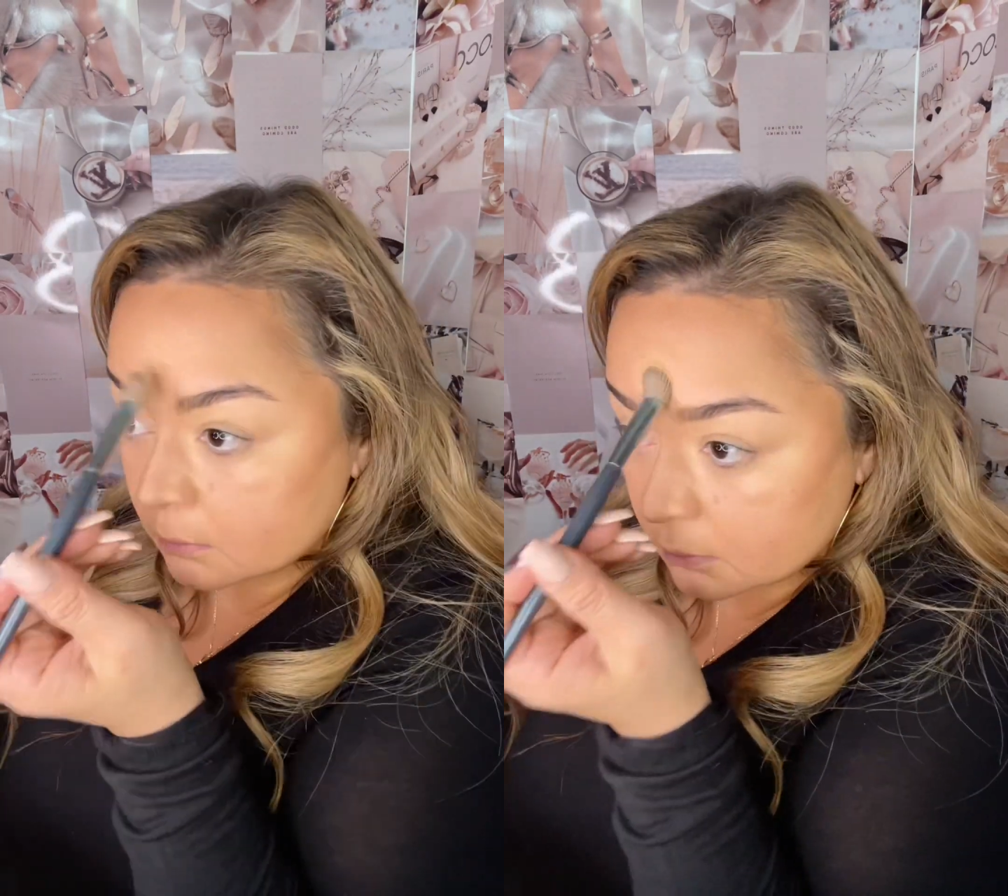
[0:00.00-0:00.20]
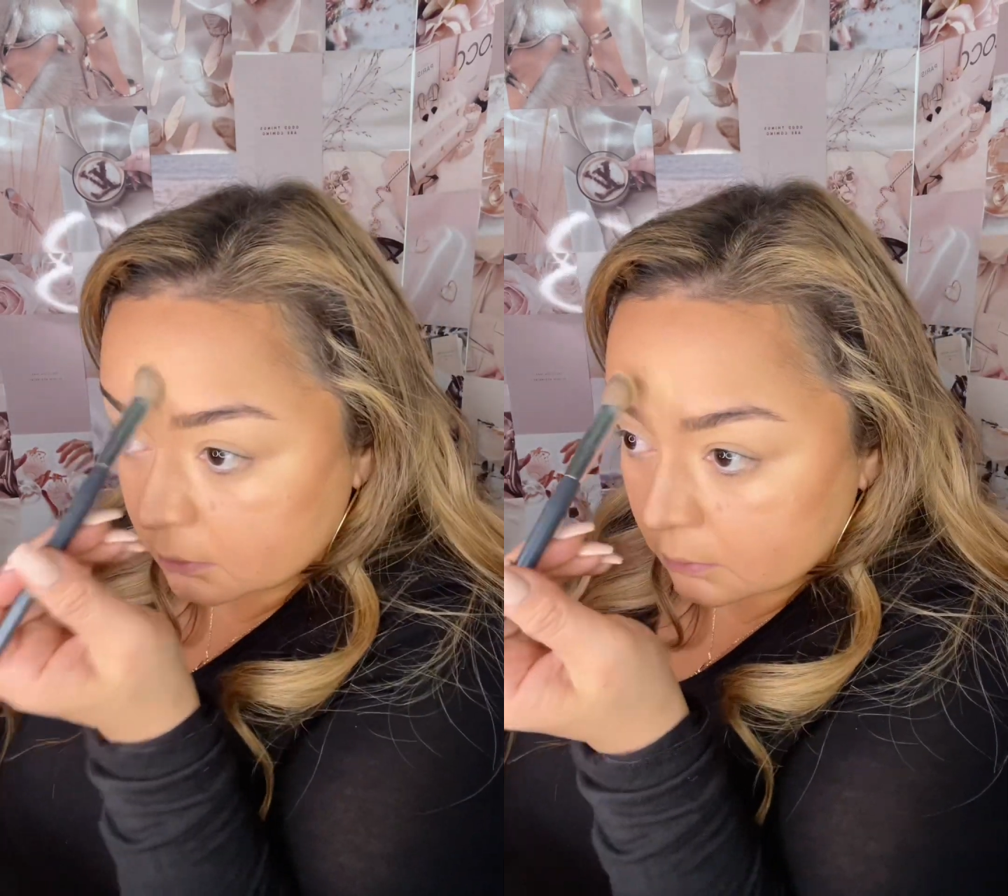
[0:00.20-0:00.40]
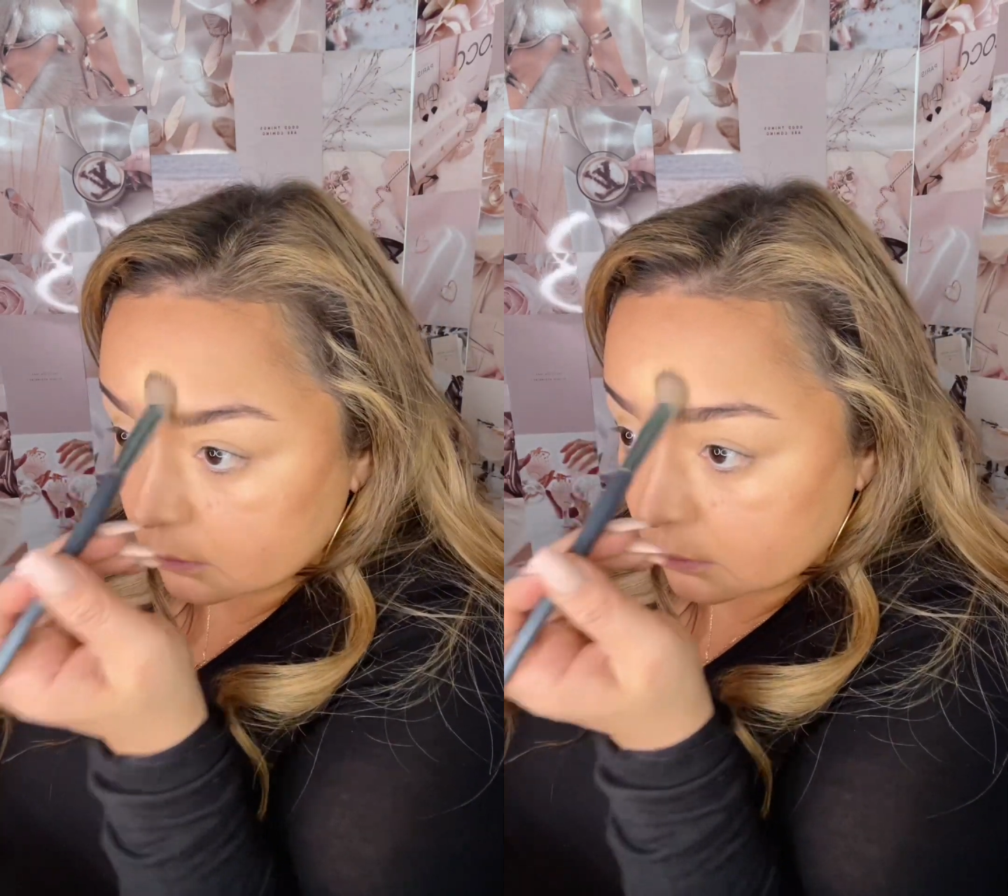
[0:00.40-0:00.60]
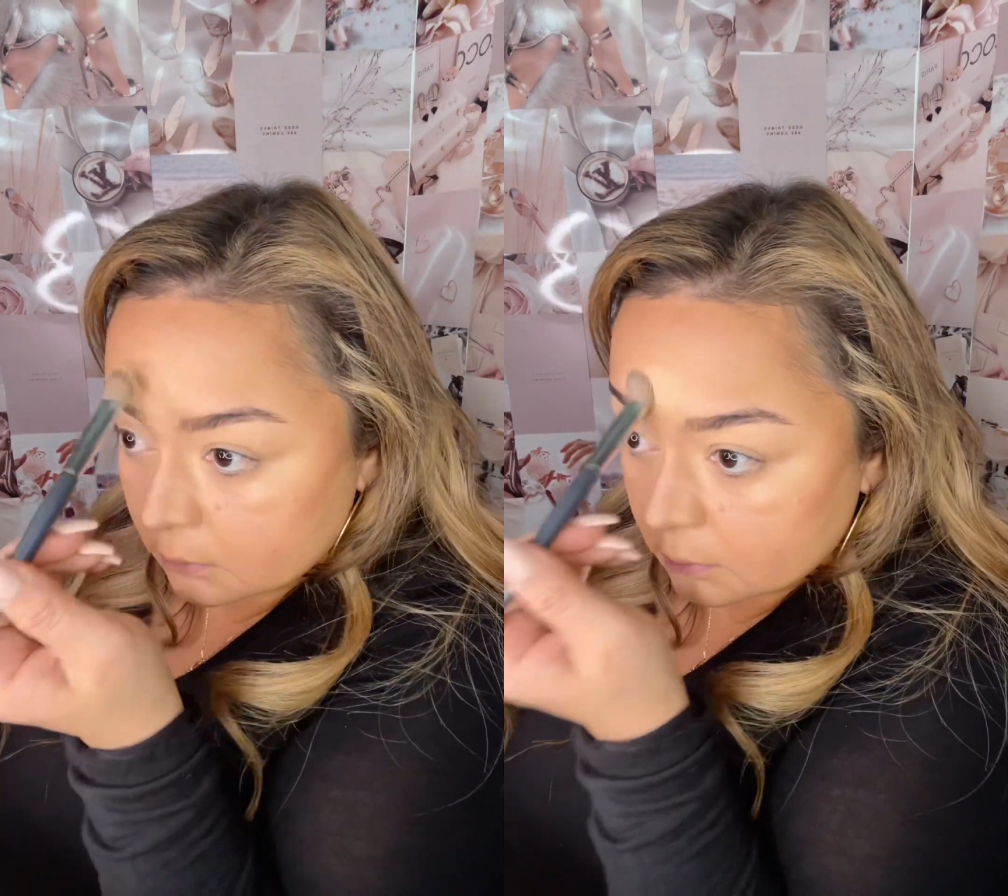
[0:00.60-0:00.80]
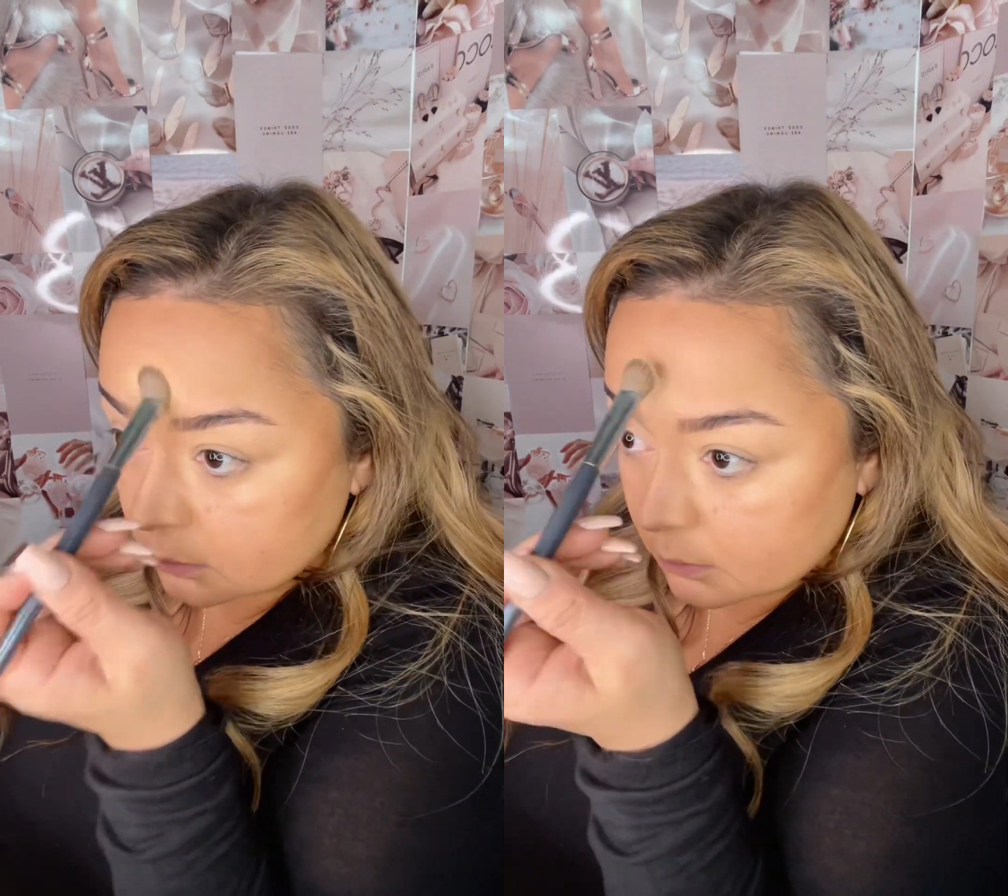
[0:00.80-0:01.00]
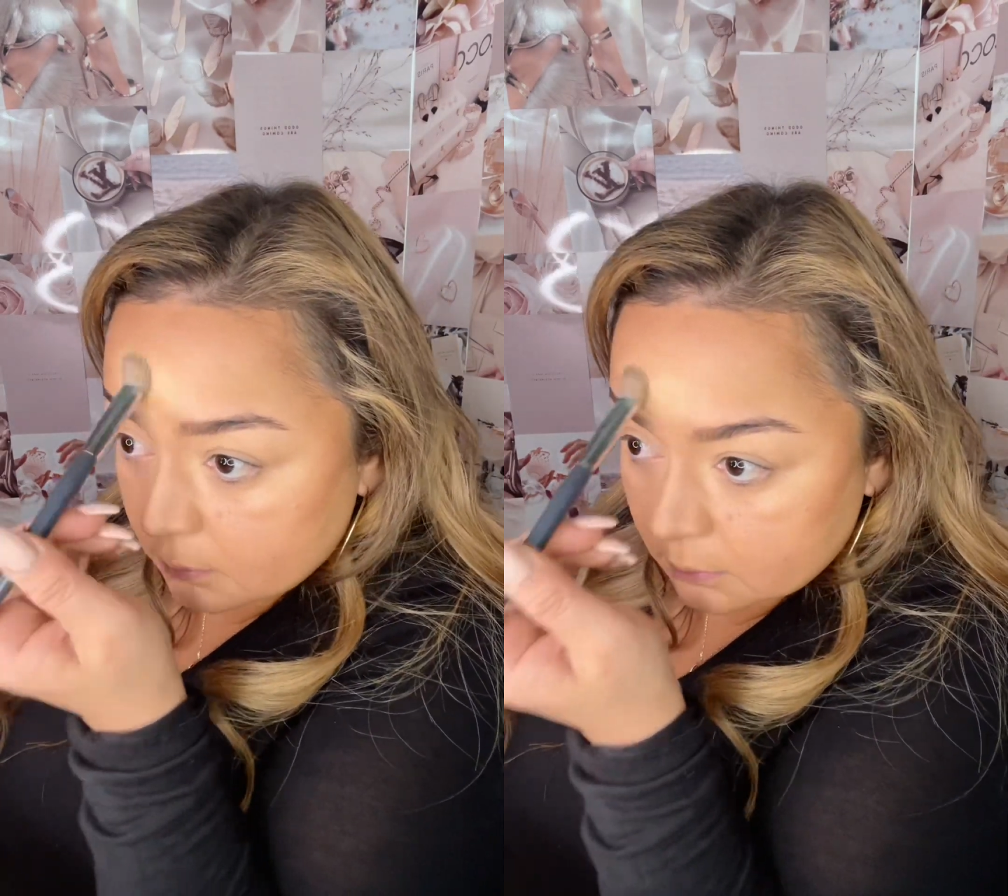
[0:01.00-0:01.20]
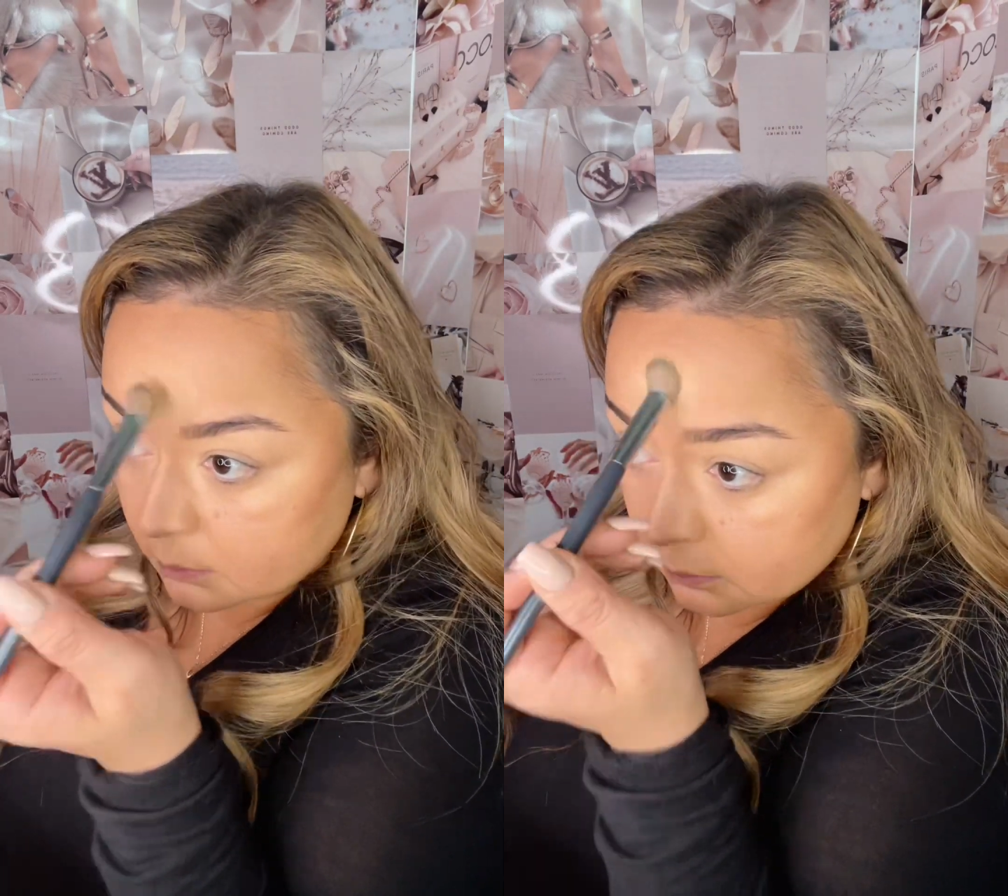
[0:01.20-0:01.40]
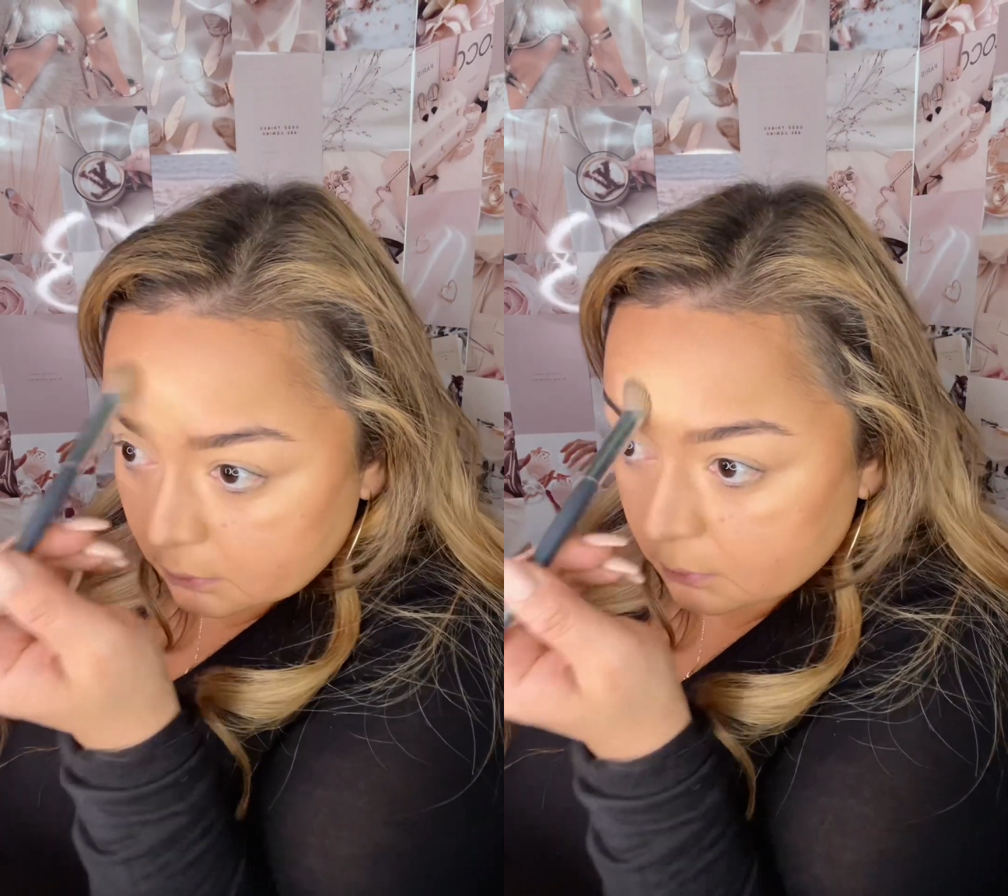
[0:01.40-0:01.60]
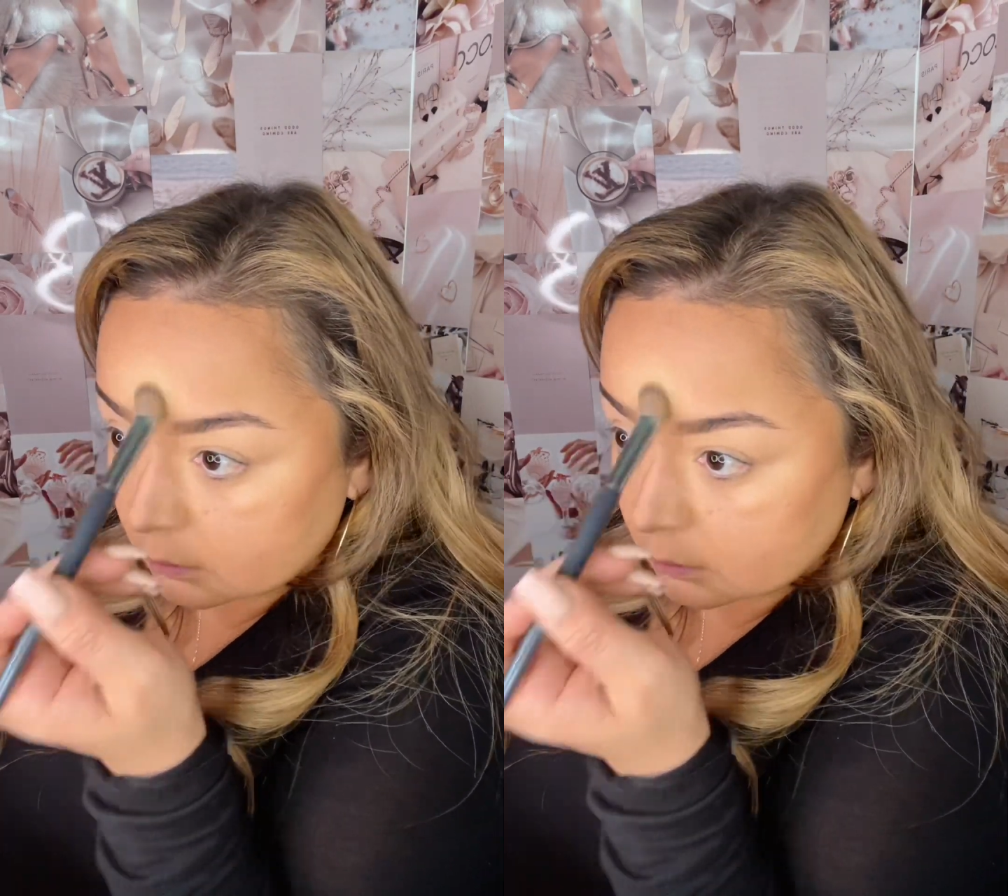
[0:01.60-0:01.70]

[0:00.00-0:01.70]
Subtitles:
I forgot to do my pop highlight